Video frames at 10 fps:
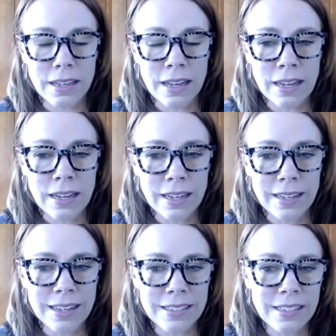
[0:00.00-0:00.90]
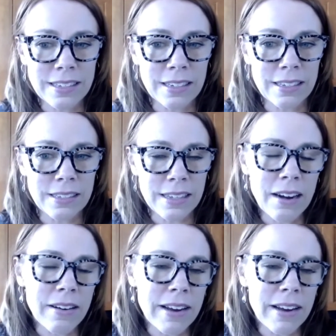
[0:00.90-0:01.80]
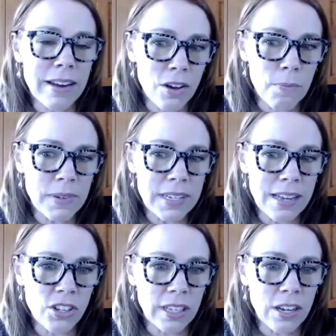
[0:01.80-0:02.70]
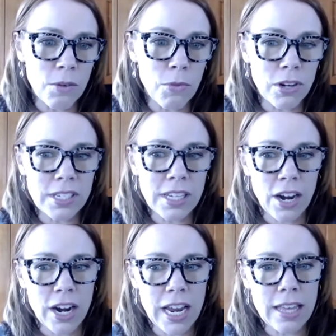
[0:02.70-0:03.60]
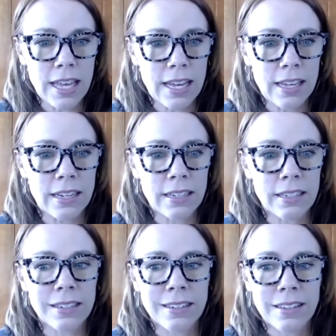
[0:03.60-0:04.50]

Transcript: uh, a scary, although potentially no more scary than